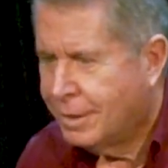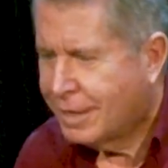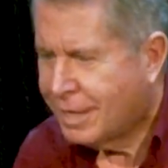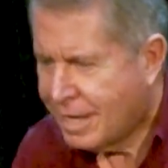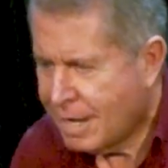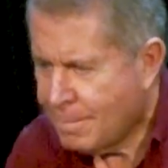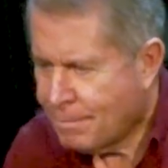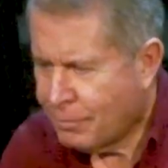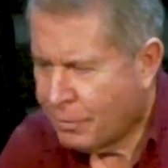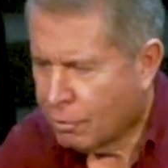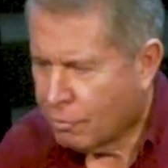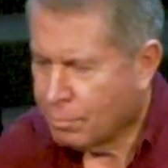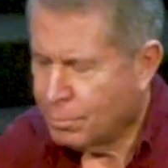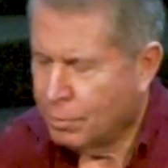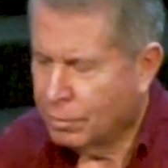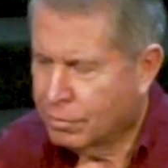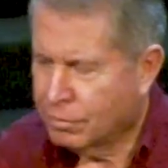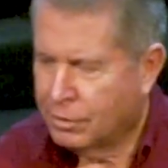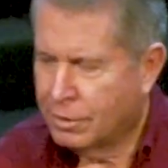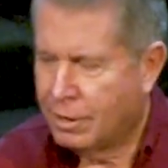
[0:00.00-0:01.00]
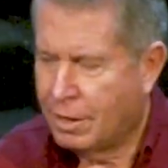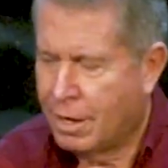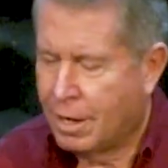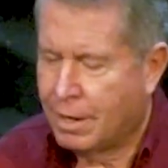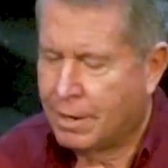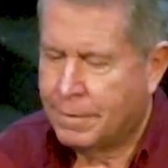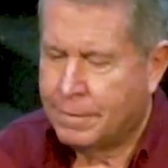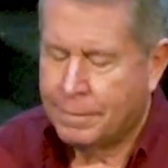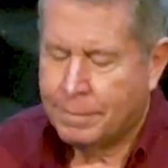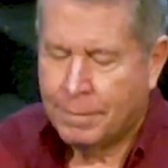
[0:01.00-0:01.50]
Keep this book of the
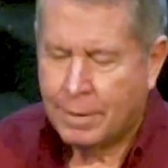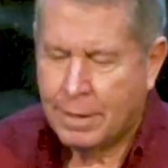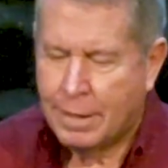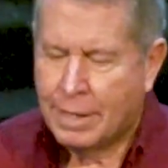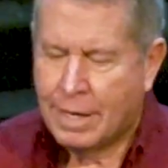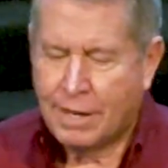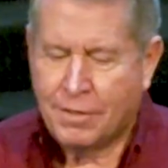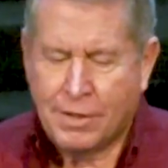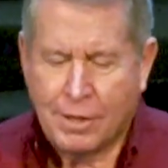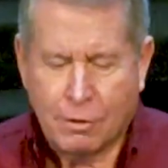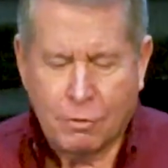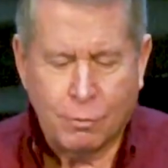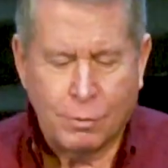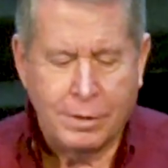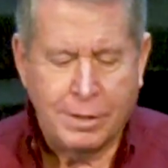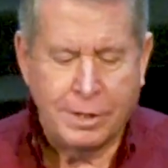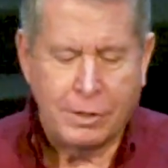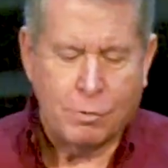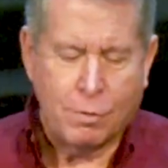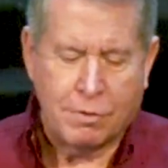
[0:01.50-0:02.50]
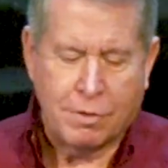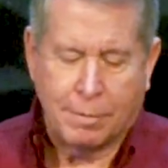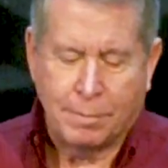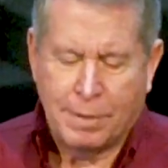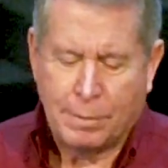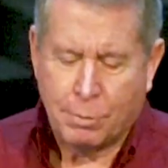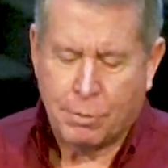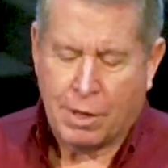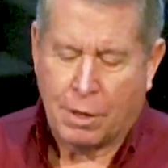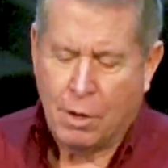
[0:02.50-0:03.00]
law. And I think it's real interesting.
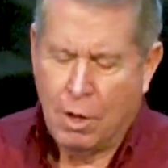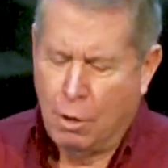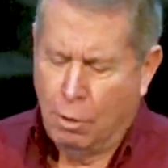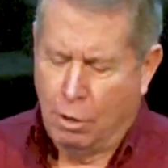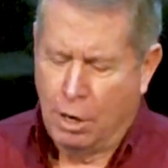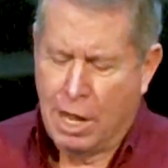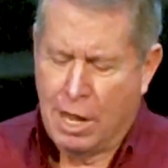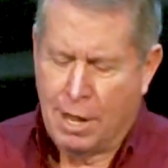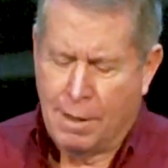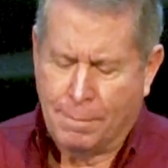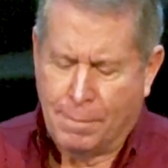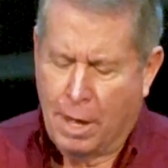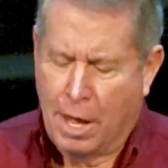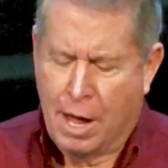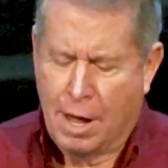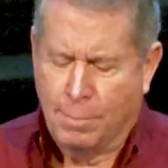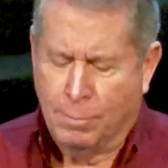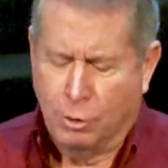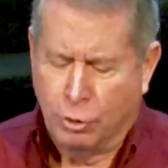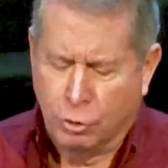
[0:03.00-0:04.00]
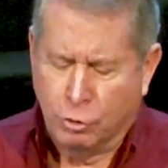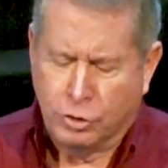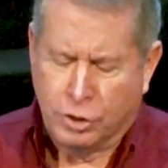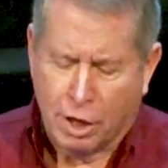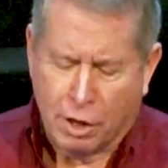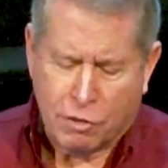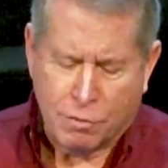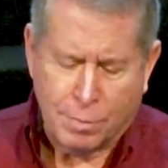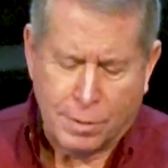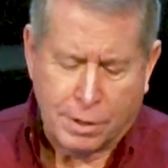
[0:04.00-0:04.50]
People say, well, I'm, I'm a New
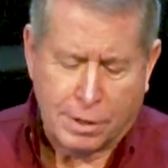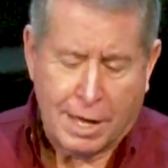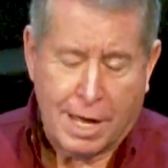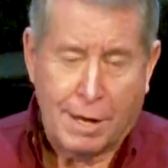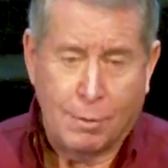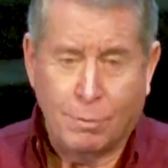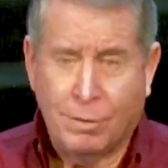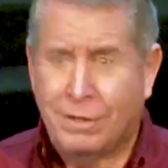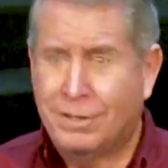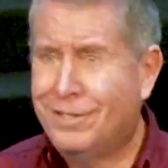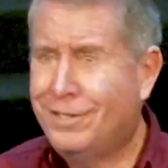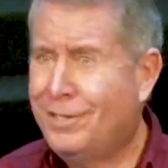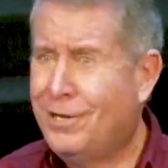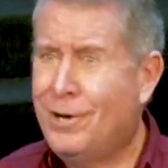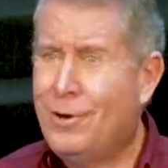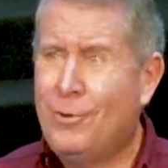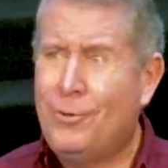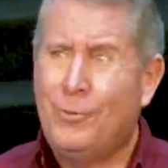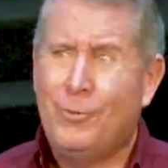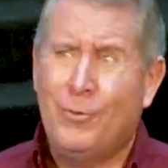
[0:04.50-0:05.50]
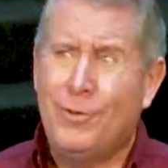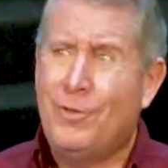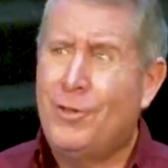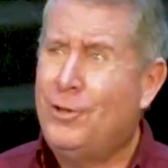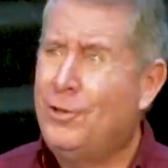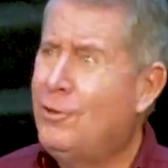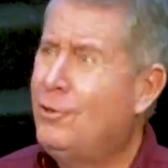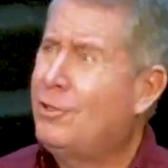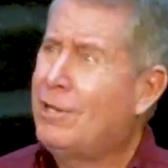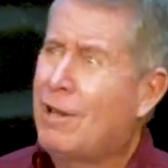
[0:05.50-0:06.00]
Testament guy. Well, you know, when
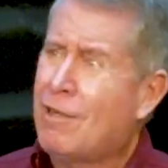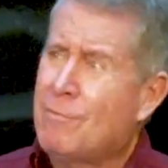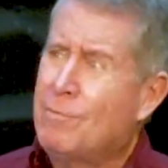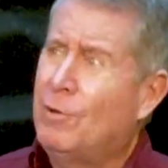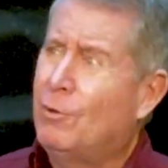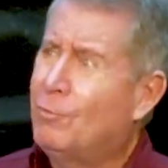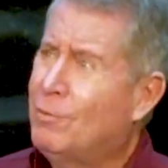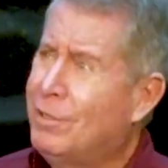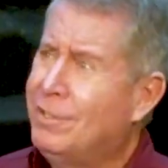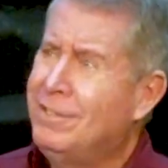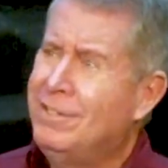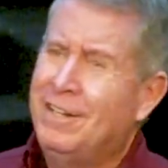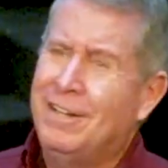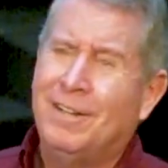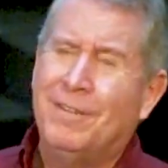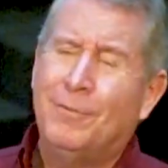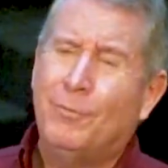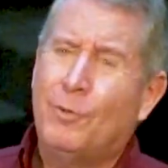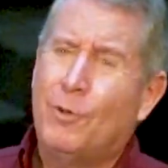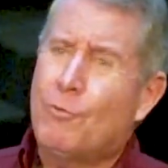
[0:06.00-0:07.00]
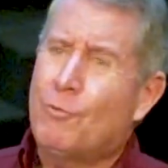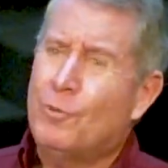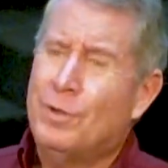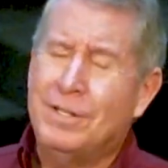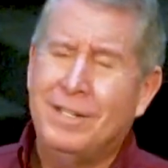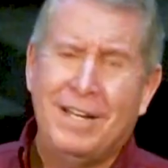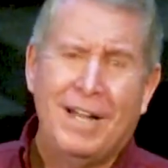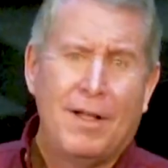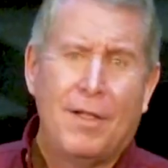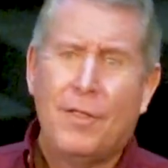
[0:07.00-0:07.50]
the New Testament written was
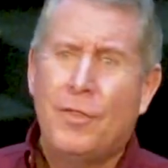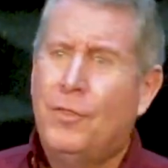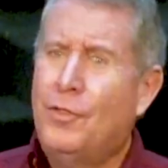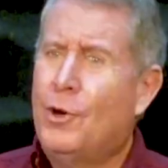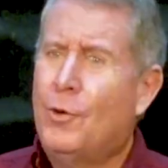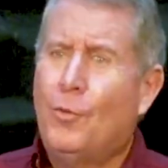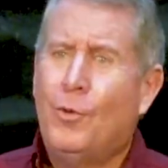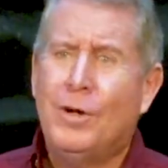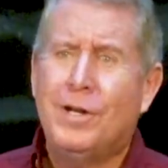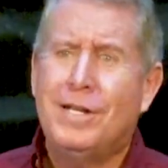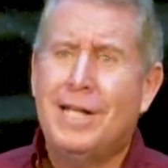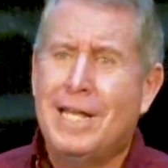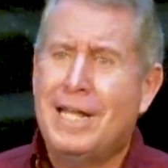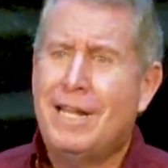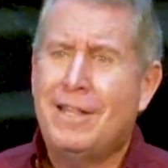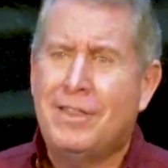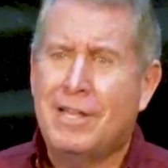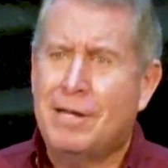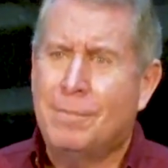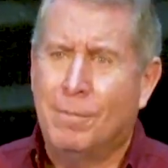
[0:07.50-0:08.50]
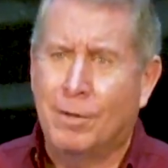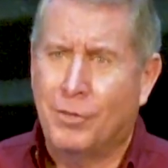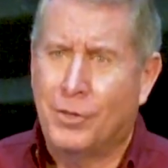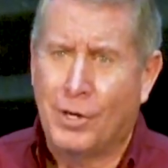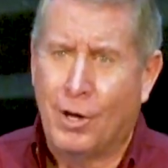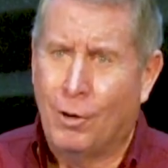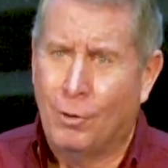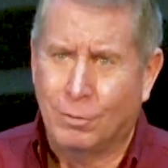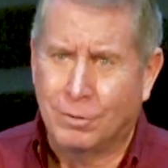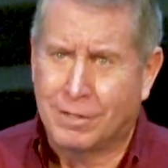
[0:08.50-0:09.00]
written, there wasn't anything but
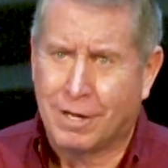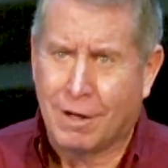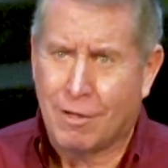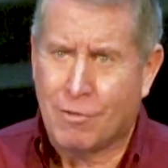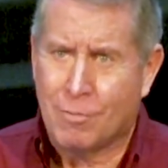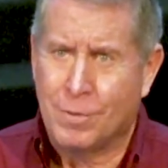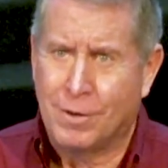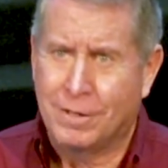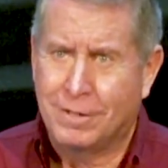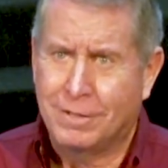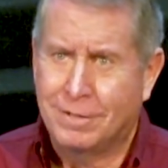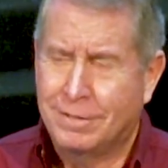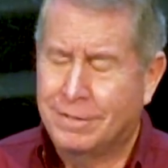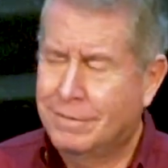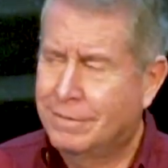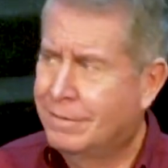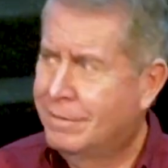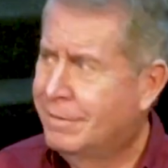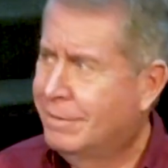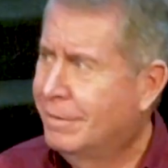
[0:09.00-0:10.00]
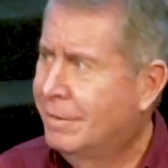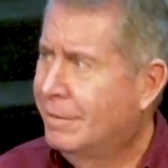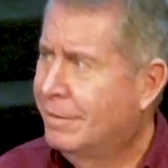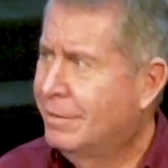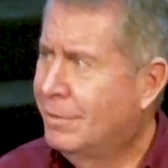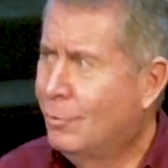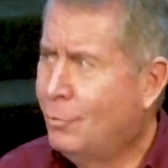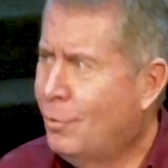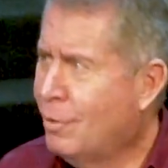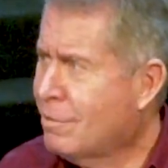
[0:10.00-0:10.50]
the Old Testament.
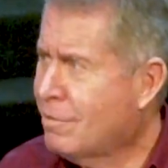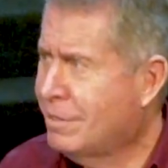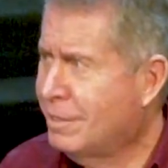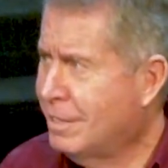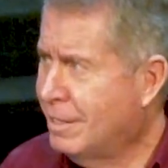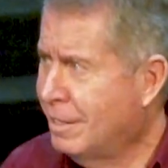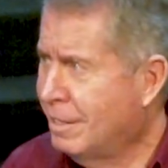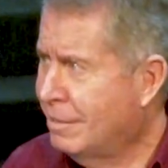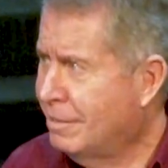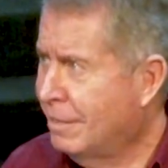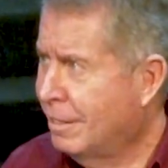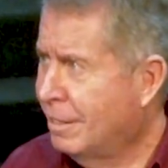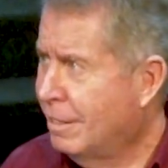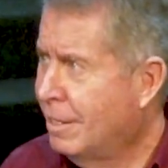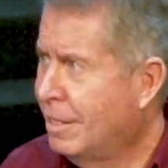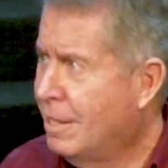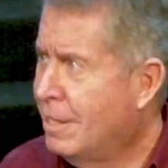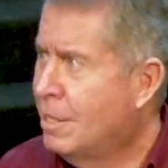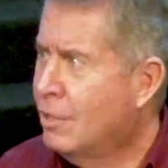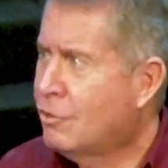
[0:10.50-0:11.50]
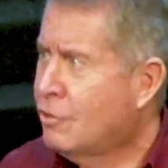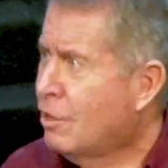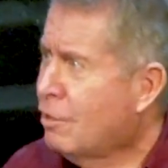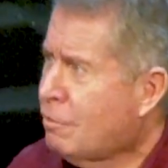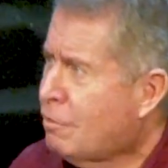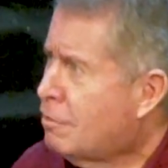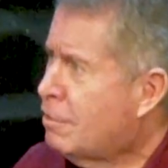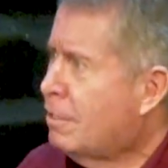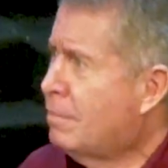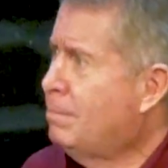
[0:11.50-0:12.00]
There wasn't anything.
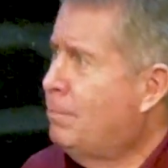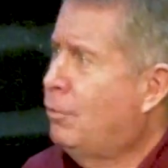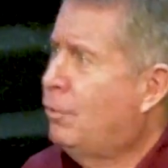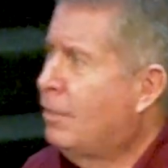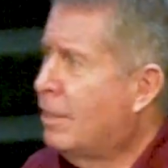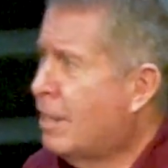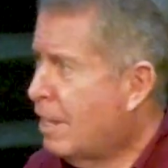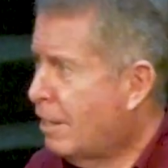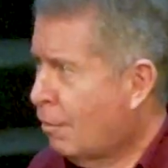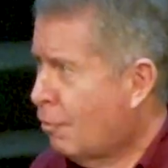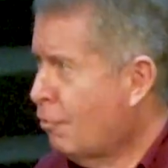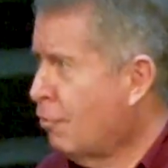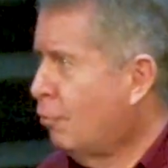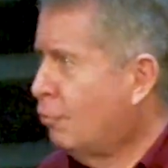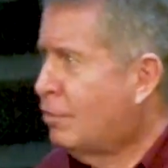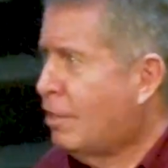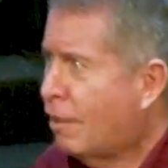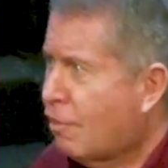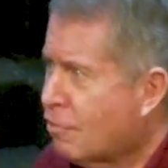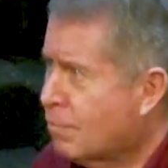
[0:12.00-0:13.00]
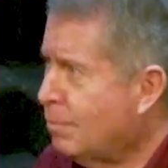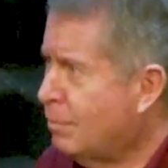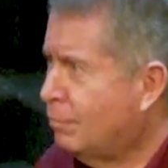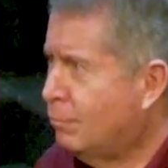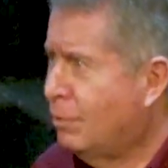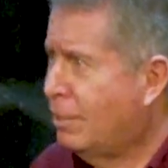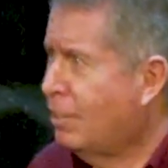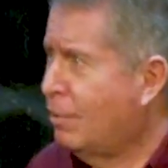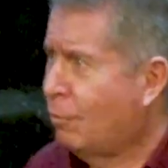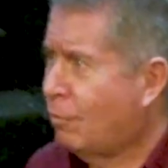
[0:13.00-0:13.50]
Jesus didn't pull out his New Testament
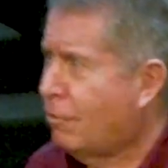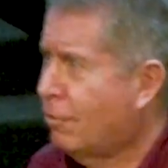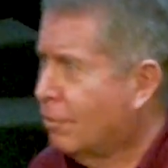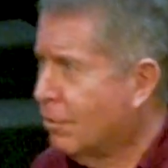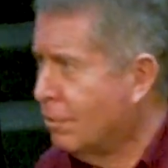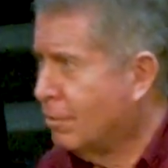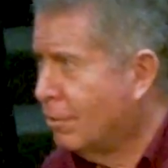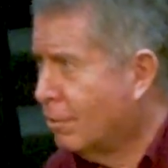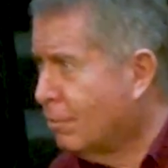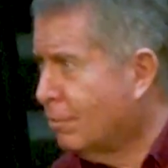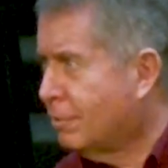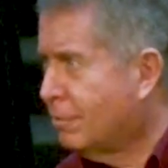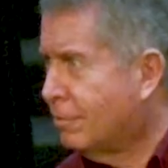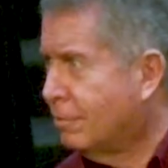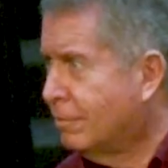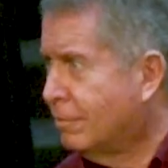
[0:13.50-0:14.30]
when he was here on earth.